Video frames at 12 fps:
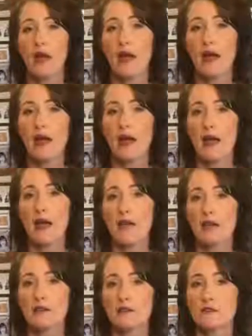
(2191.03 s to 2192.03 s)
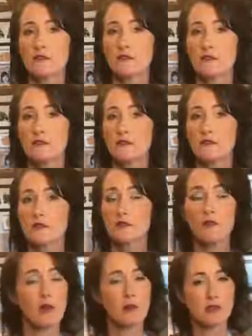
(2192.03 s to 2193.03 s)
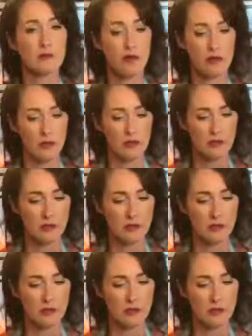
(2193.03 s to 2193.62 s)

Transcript: And maybe some other ones.